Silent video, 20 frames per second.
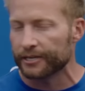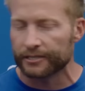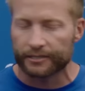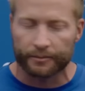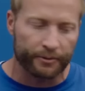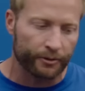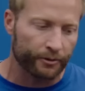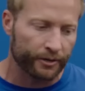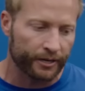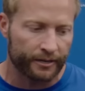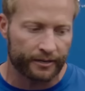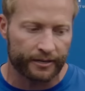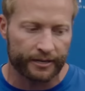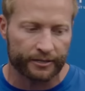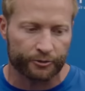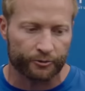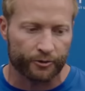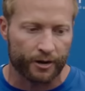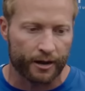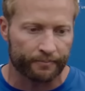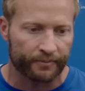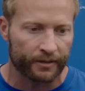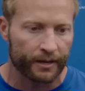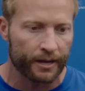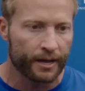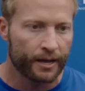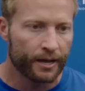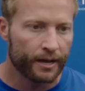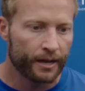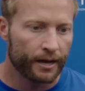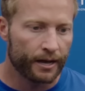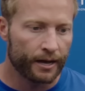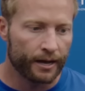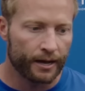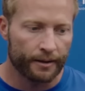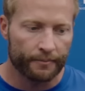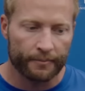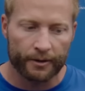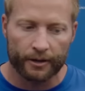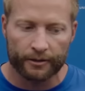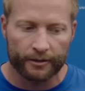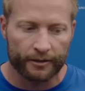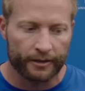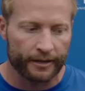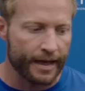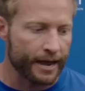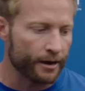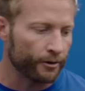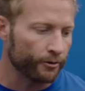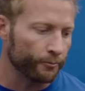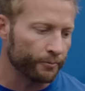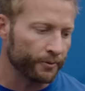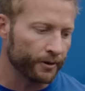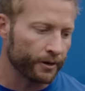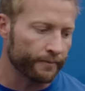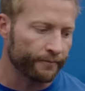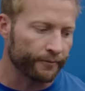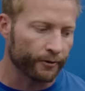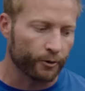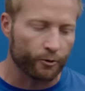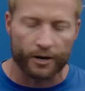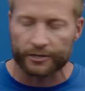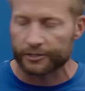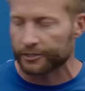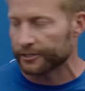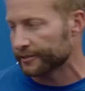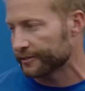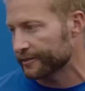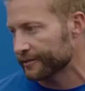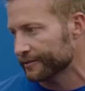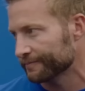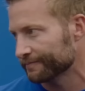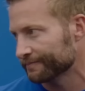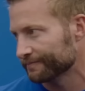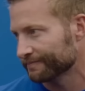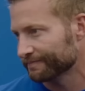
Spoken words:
his ability to disrupt. Other than that, I'll open it up for questions.